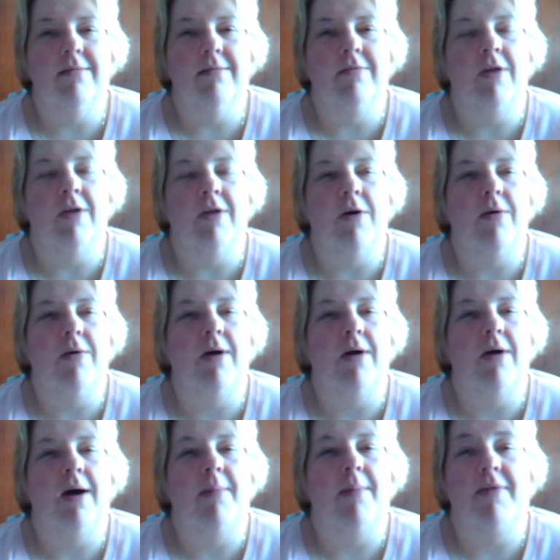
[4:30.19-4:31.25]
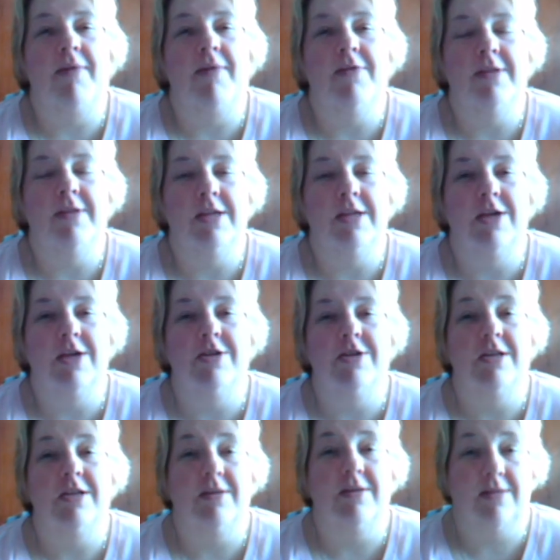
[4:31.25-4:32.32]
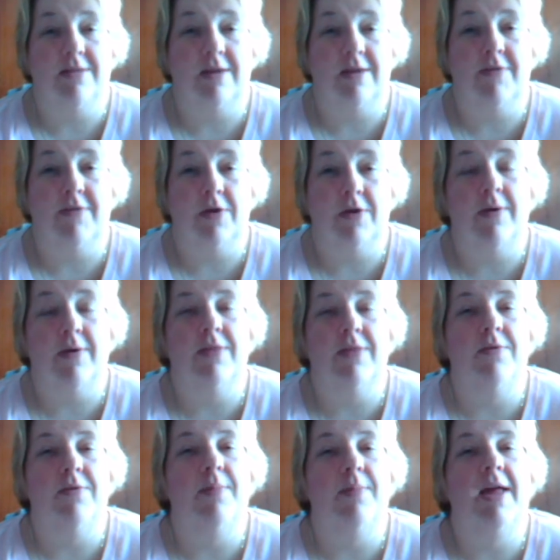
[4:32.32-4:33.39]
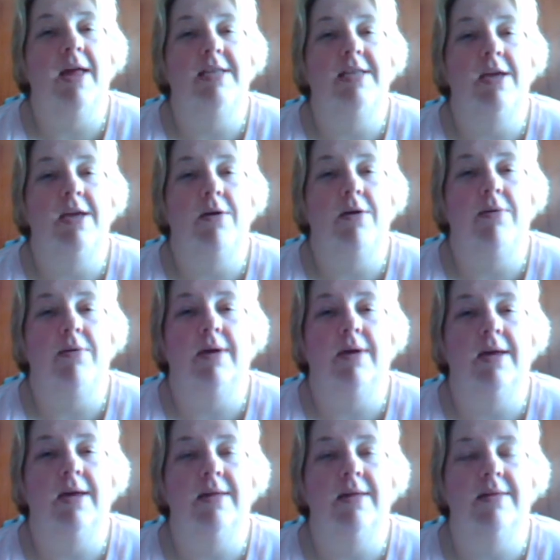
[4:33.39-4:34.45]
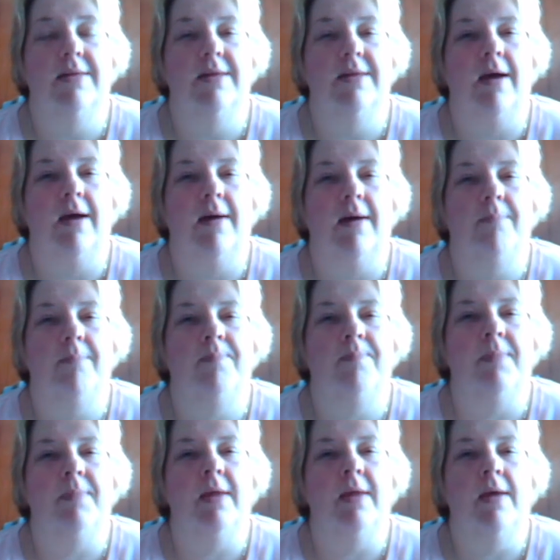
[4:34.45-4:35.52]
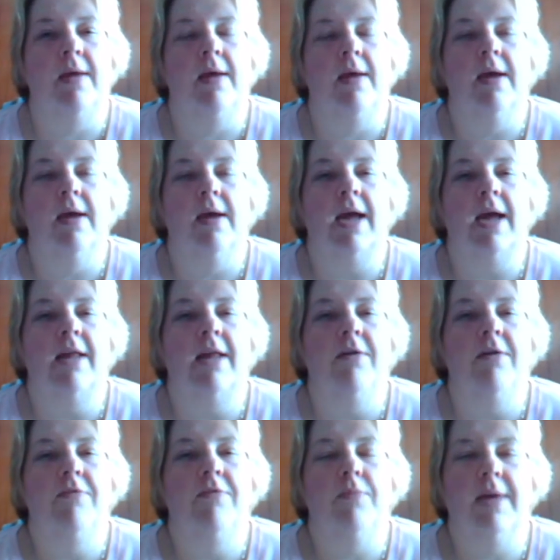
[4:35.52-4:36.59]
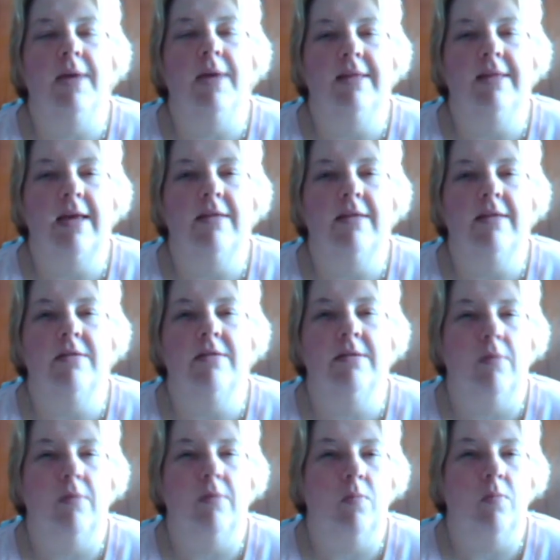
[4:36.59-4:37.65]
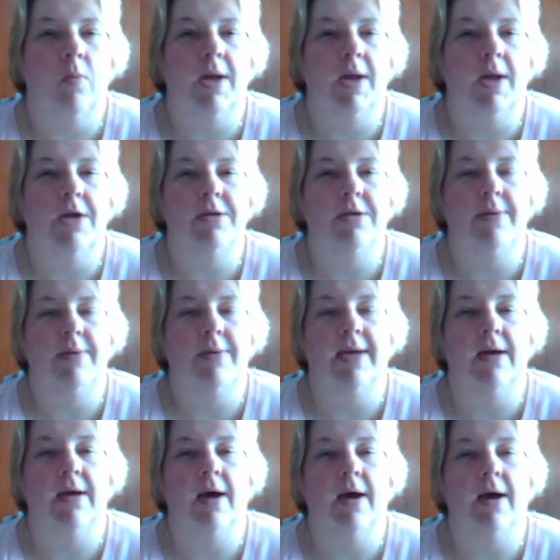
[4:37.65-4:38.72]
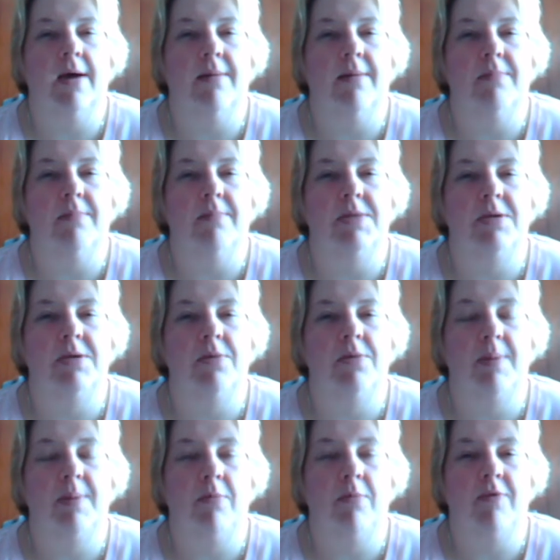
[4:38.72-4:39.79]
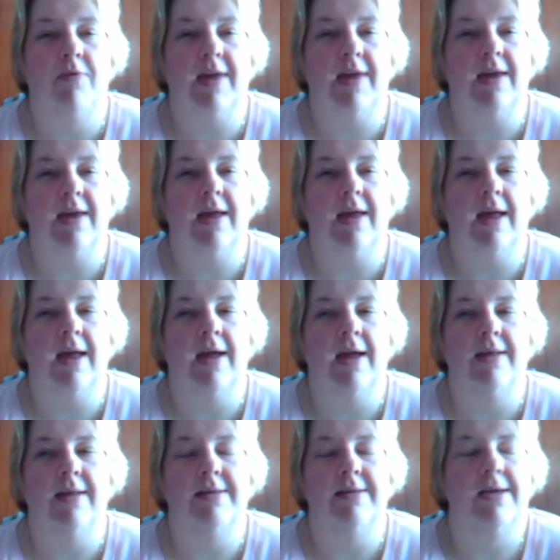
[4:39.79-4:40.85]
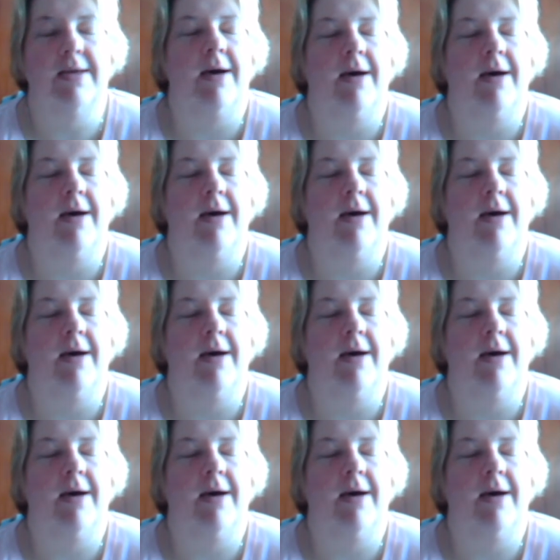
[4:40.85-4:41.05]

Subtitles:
So my first suggestion is, if you're going through a plateau, is kind of reassess what you're doing to be moving, and